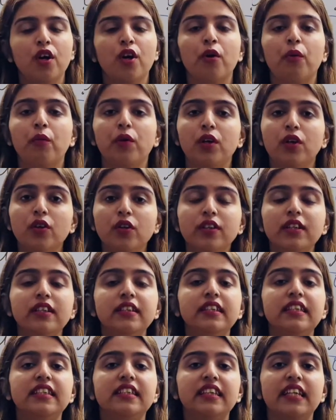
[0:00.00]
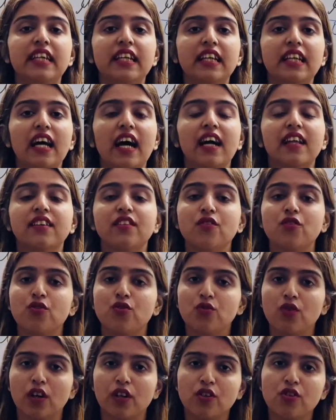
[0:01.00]
We looked in detail at the
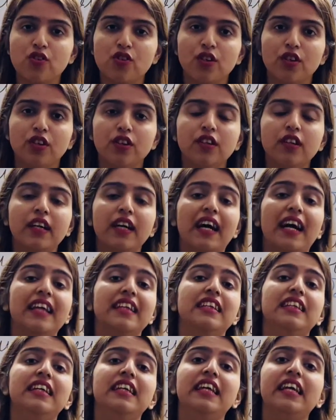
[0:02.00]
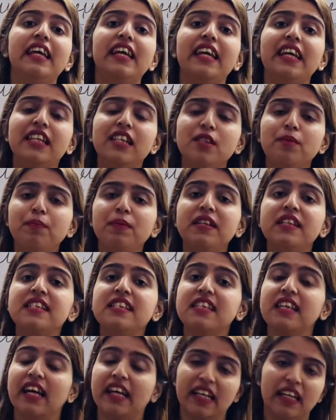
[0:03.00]
structure, at the ATP
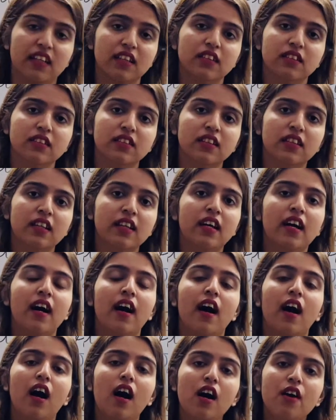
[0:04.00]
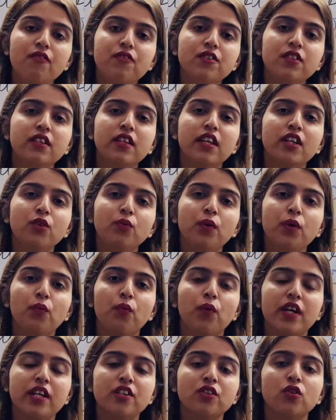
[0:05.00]
cycle. After that, we
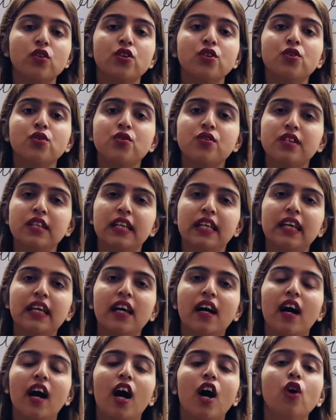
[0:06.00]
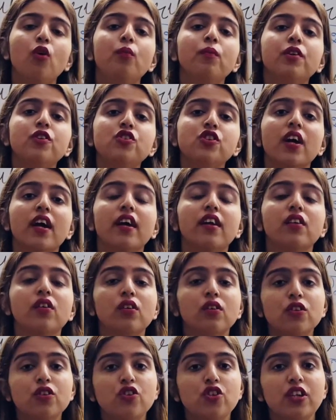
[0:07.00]
went on to see how much
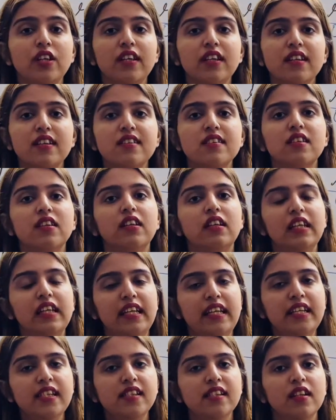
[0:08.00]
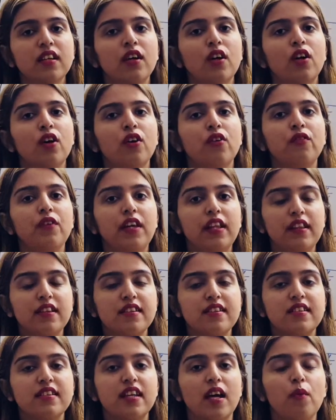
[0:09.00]
energy is released in the
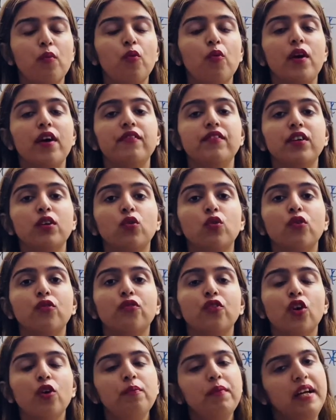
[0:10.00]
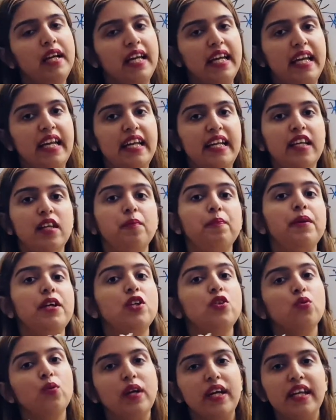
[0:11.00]
step where we go from ATP
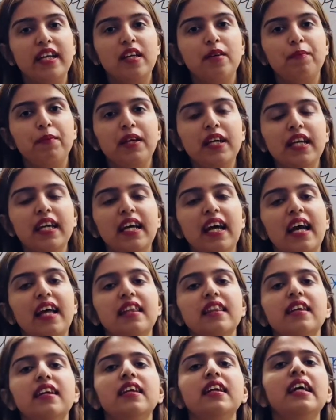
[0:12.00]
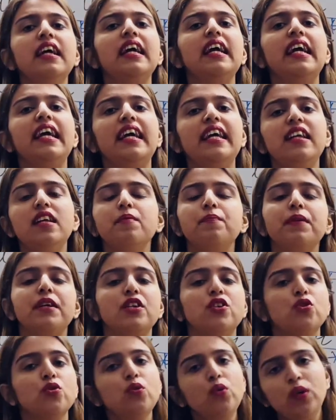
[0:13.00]
to ADP and then
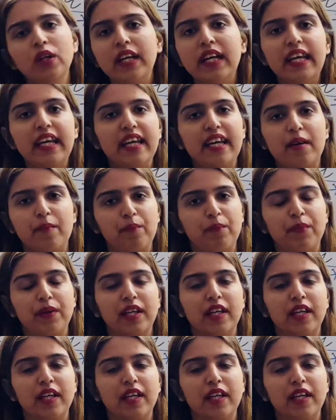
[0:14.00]
ADP to AMP.